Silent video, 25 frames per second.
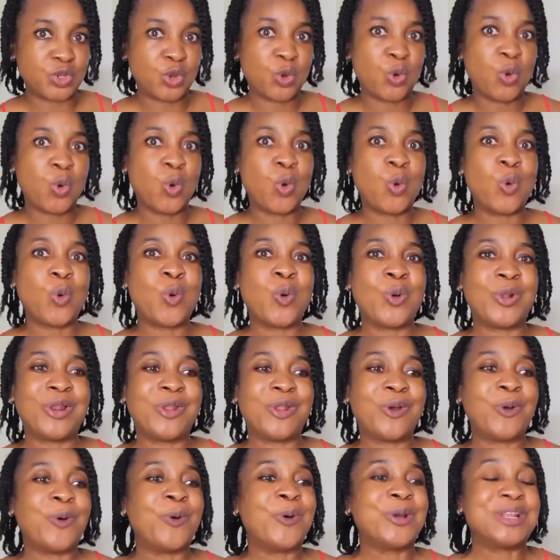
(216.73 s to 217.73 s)
the
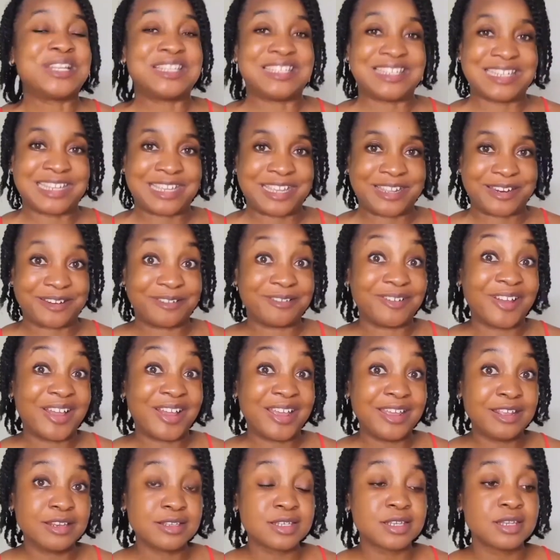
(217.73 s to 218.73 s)
whole ordeal,
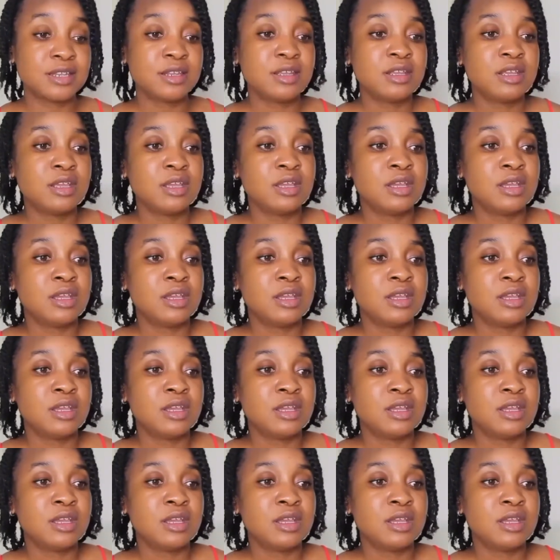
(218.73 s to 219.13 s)
right?